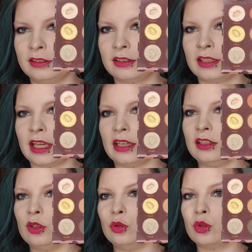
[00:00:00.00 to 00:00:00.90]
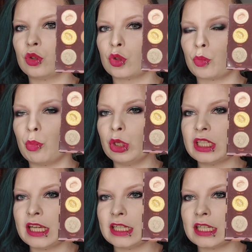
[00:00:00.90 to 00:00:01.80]
Can you spot
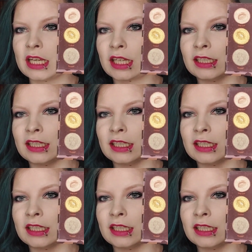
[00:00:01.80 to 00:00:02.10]
it?